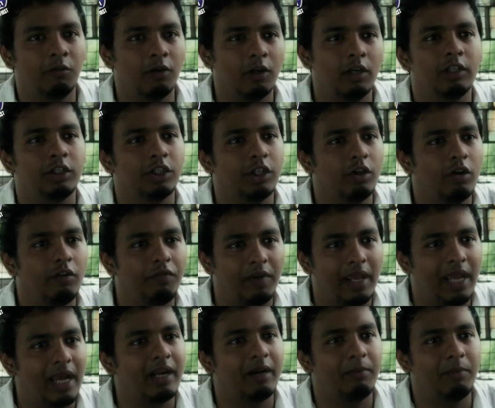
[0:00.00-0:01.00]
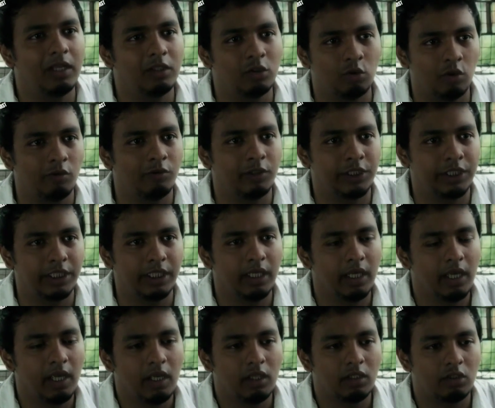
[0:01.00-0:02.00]
version of A.R. Rahman's Urvashi.
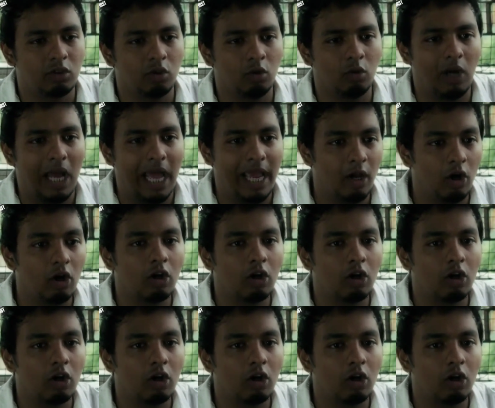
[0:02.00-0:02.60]
So I